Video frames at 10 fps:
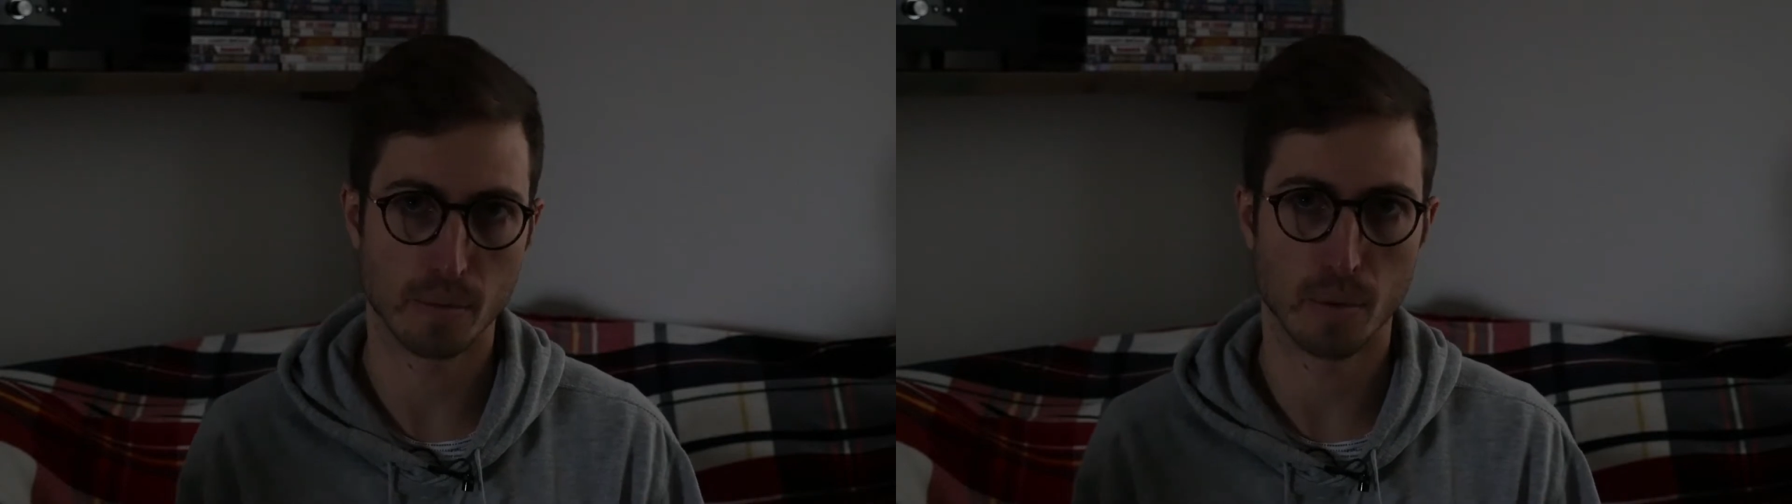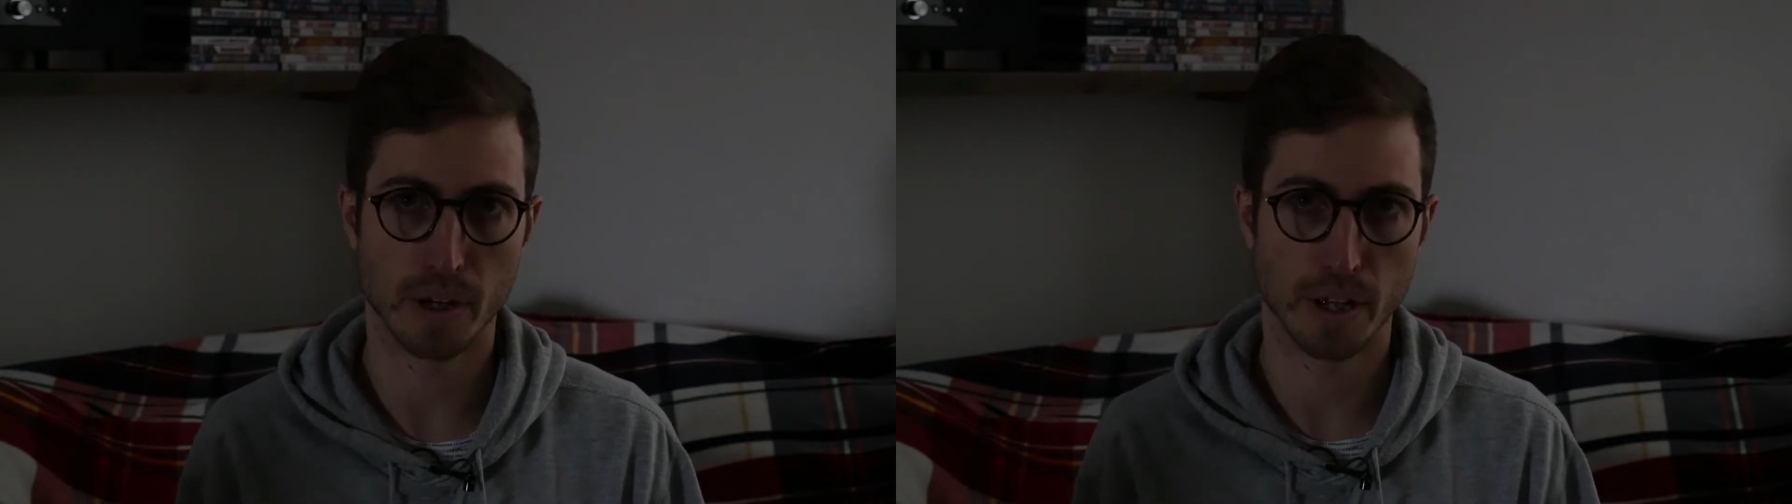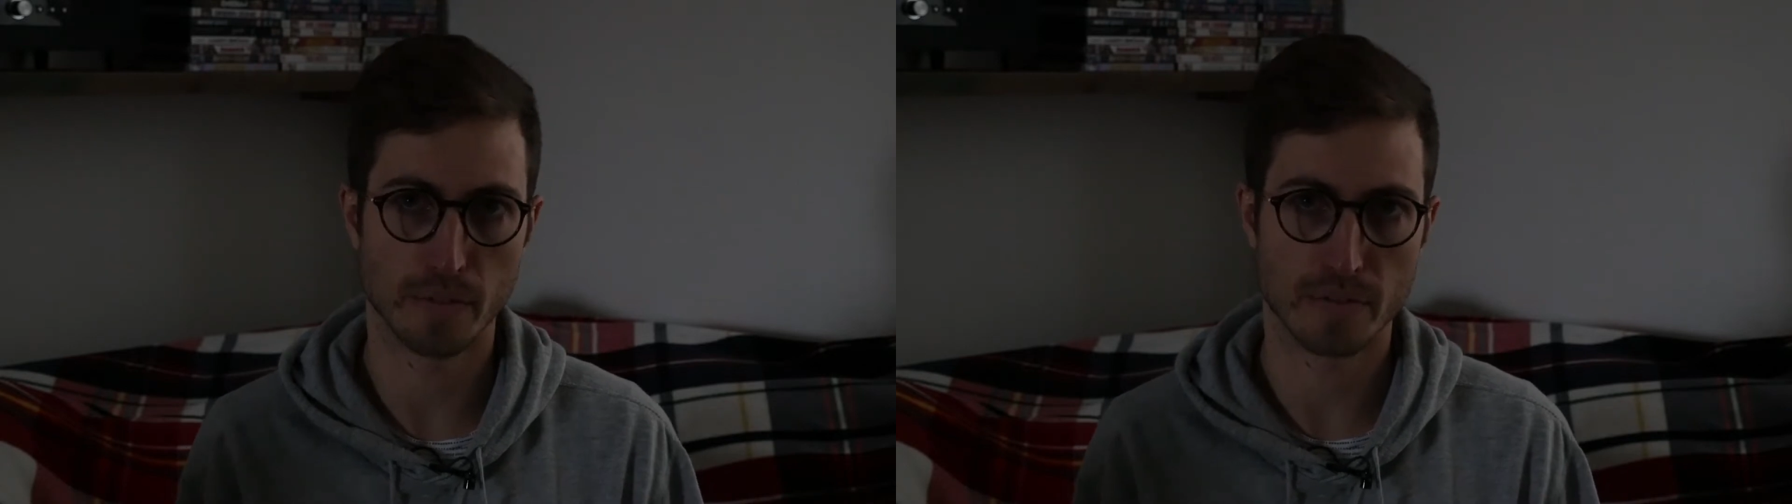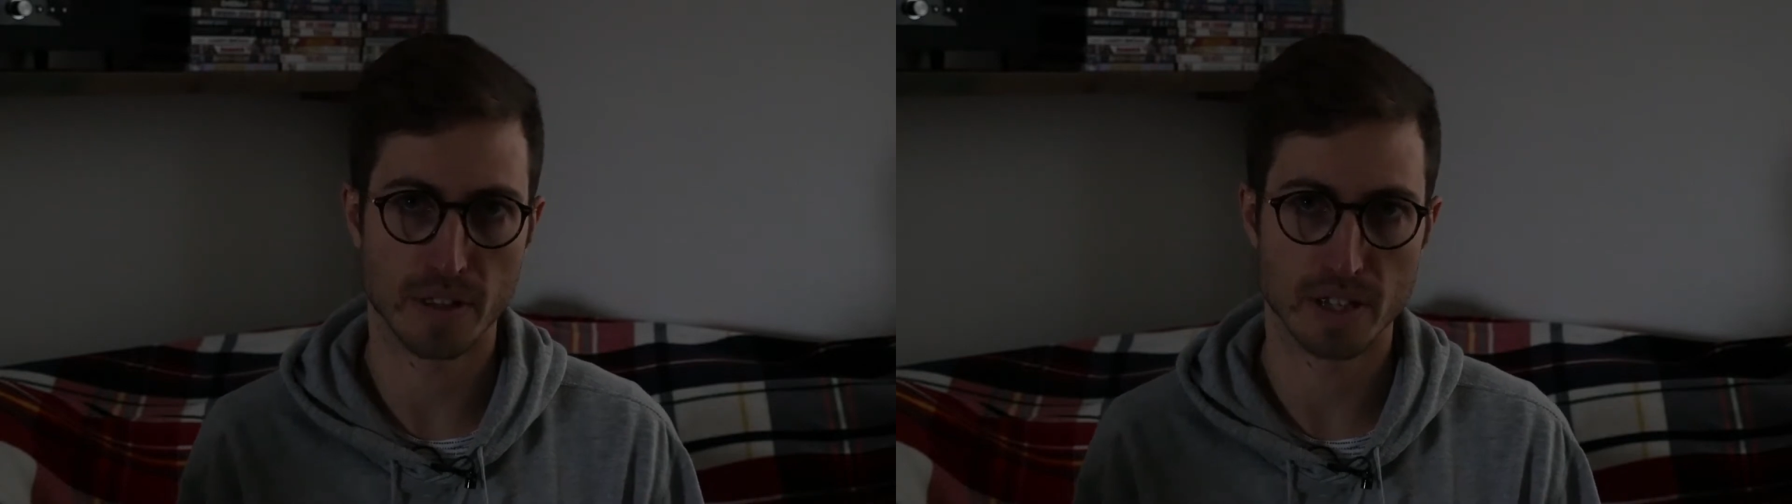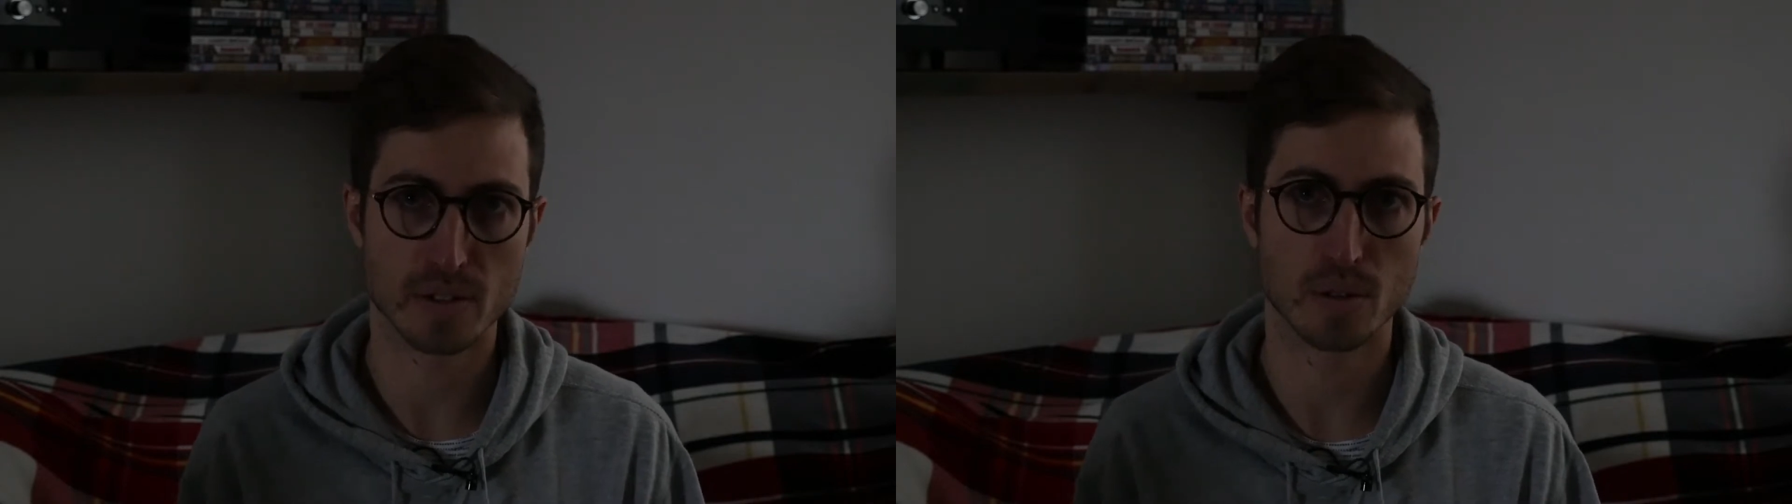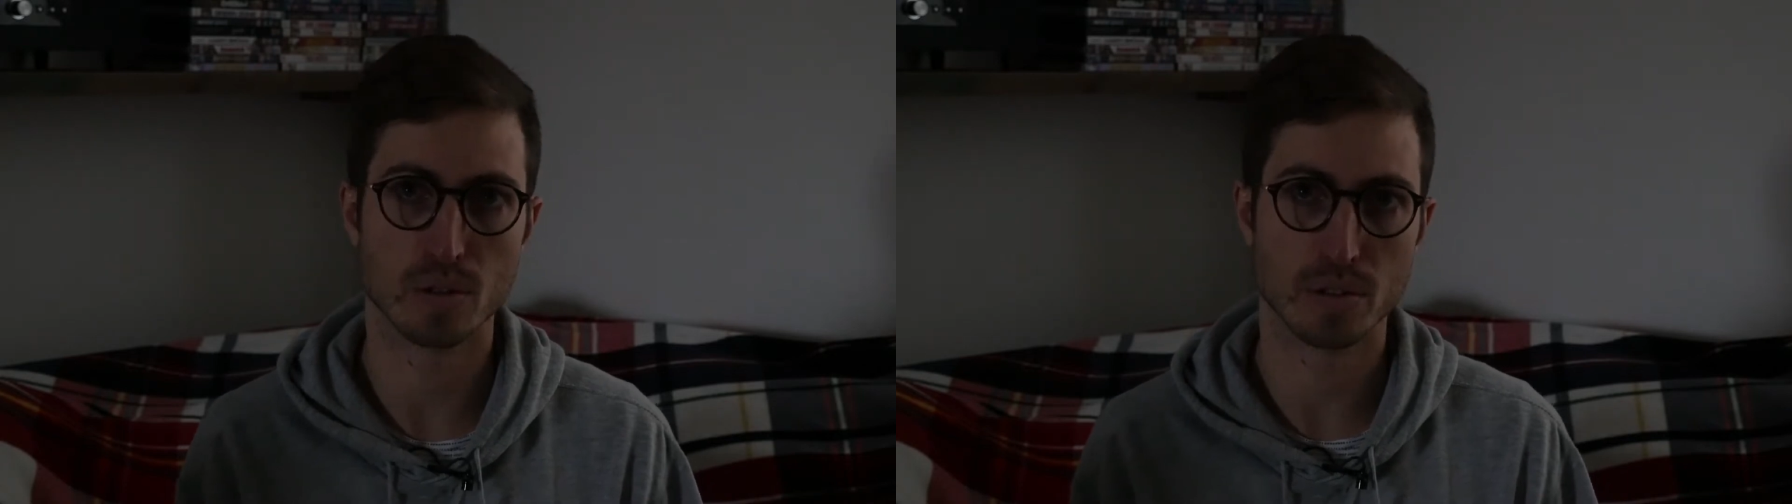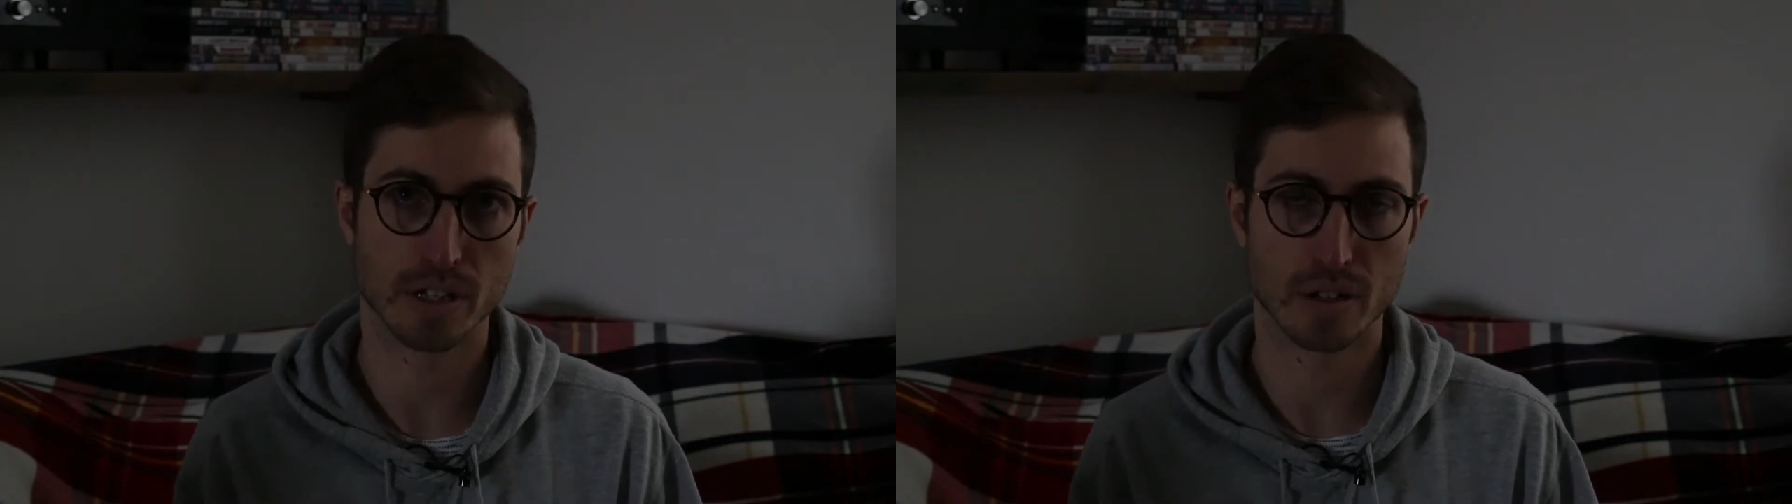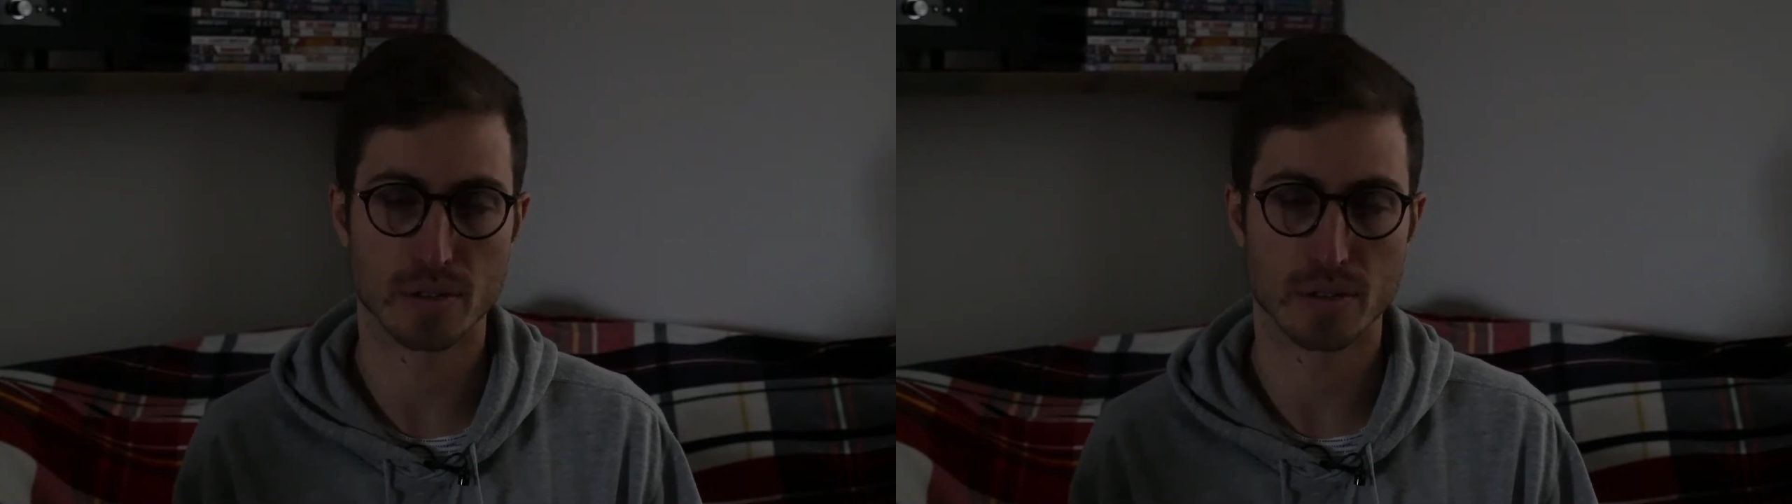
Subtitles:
with this audio